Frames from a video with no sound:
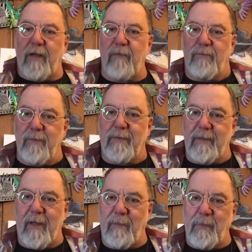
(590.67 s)
I'm really
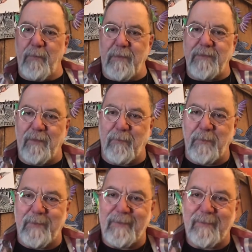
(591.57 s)
happy with myself
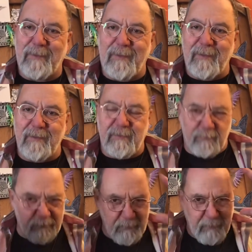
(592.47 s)
about the little car because
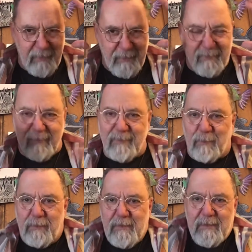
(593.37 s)
it was in my head that, you
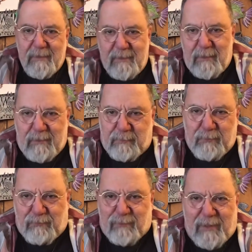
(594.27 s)
know, he'd just be
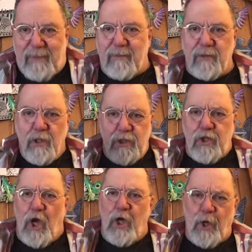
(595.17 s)
driving it.
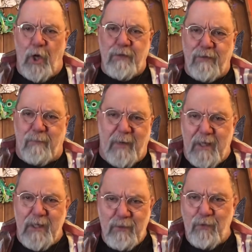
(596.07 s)
Get out of
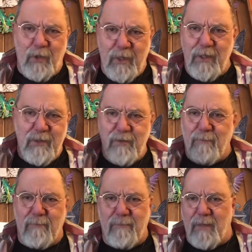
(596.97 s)
my way,
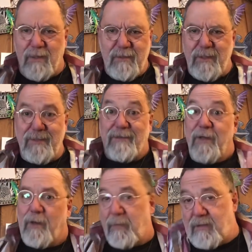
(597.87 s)
you monkeys.
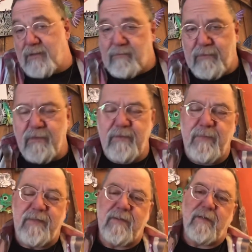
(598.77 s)
Yeah, monkeys, of course
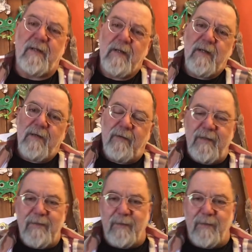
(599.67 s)
he'd be saying that, right?